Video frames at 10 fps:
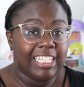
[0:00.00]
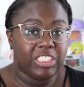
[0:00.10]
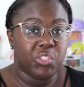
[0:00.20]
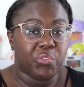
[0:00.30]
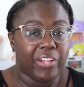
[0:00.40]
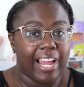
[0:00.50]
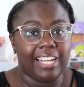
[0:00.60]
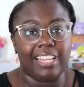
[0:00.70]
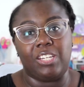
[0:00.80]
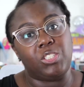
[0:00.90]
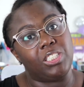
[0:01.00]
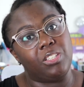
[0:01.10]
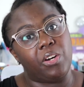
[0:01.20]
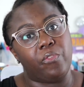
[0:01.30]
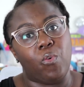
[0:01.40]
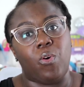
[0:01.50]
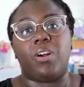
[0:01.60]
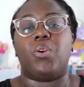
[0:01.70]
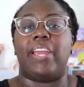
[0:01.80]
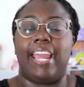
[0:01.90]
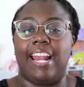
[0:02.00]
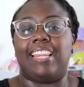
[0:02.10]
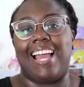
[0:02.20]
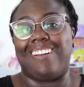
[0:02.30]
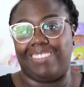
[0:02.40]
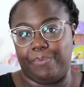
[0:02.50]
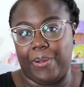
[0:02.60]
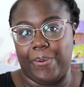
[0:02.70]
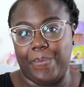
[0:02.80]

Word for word: issue flag that you should look for in that repo.